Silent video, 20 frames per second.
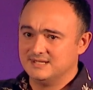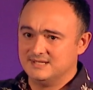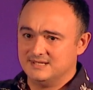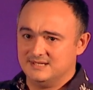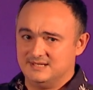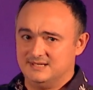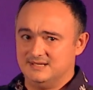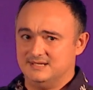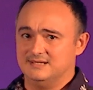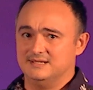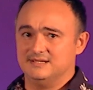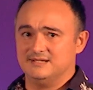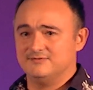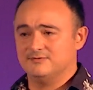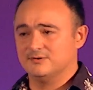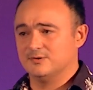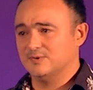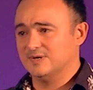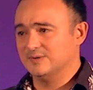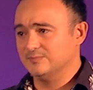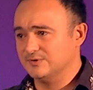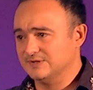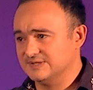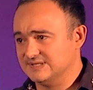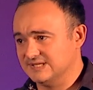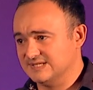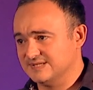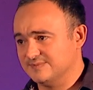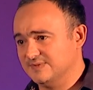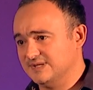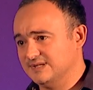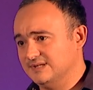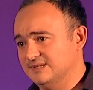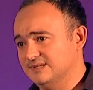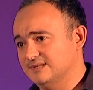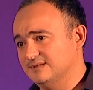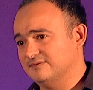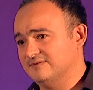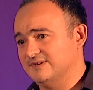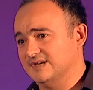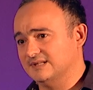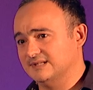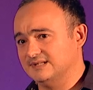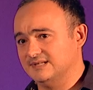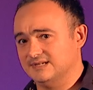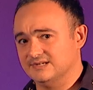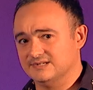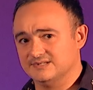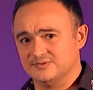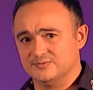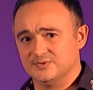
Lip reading: and like for 1.6 million validators,